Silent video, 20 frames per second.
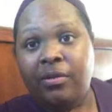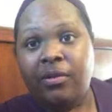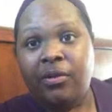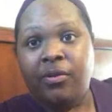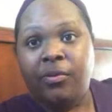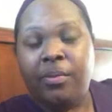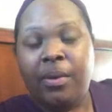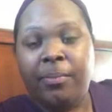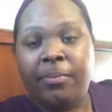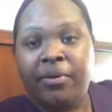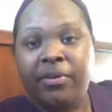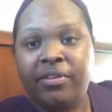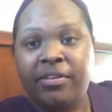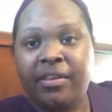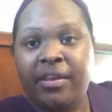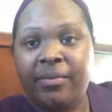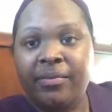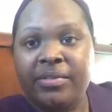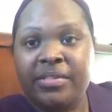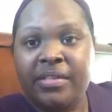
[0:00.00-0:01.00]
know my
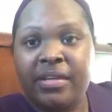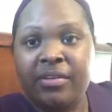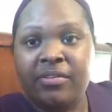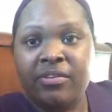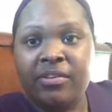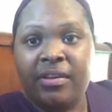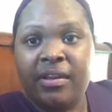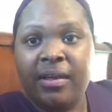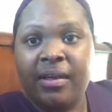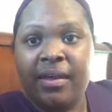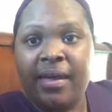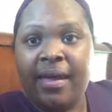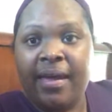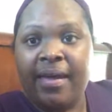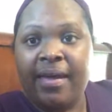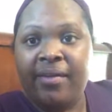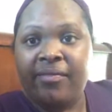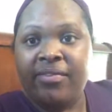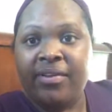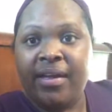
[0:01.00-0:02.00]
birthday was the other day. I
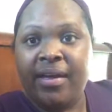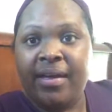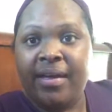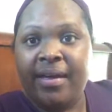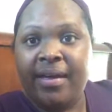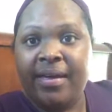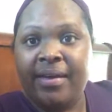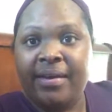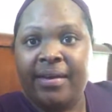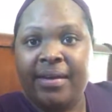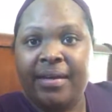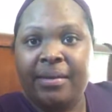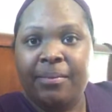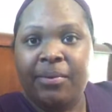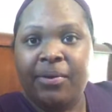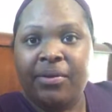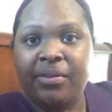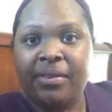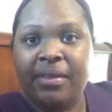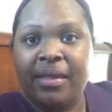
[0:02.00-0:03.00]
have not had any
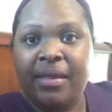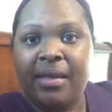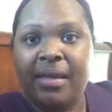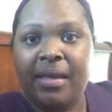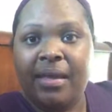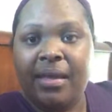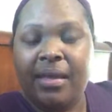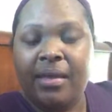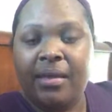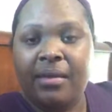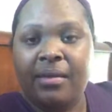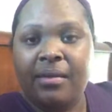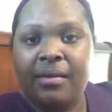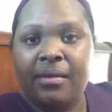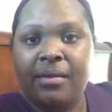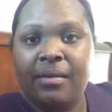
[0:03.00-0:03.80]
birthday cake